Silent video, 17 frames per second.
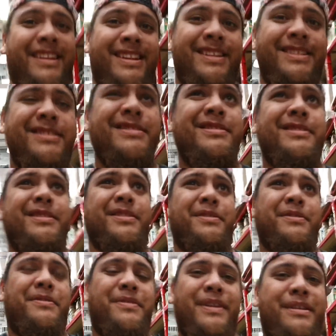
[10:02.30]
This is
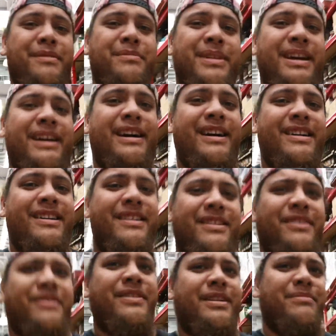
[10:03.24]
incredibly hard and
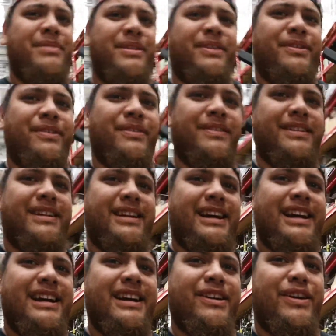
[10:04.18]
incredibly awkward.
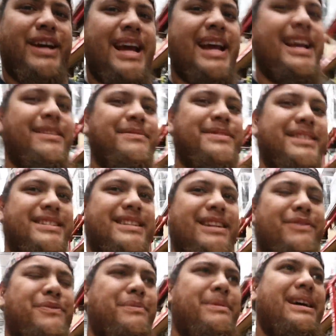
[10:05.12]
Like, I got heaps of
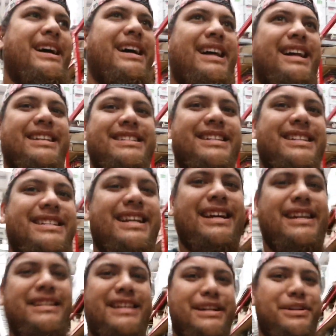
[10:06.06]
stuff in my hands, so it
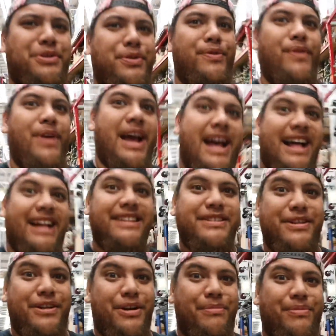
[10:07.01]
takes like 2
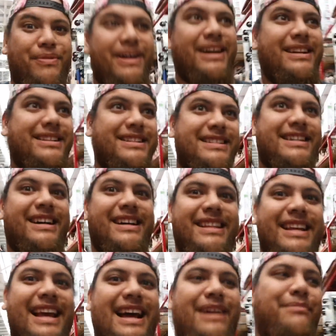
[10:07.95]
hands to operate and start
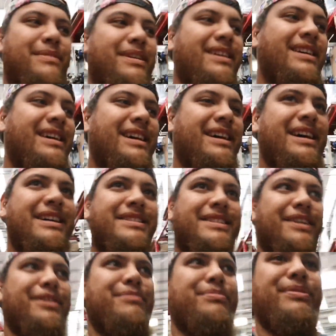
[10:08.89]
the camera. So
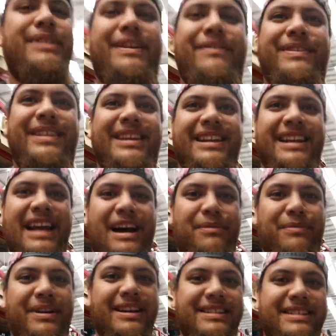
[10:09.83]
I've got to put everything
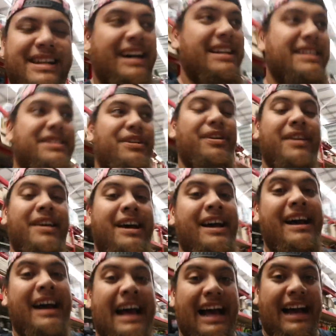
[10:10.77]
down when I start. So
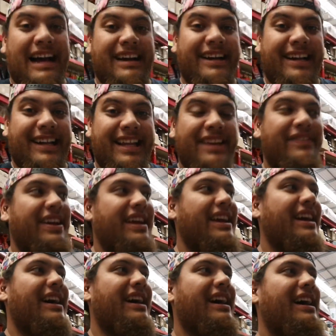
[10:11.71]
I'm going to leave it
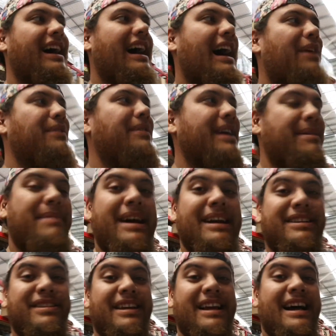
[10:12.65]
here. I will get
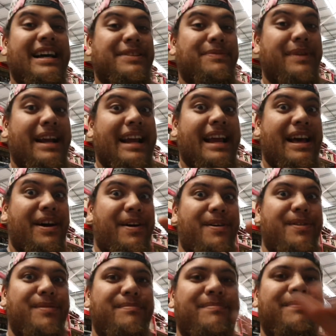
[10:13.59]
back to you guys when I get home.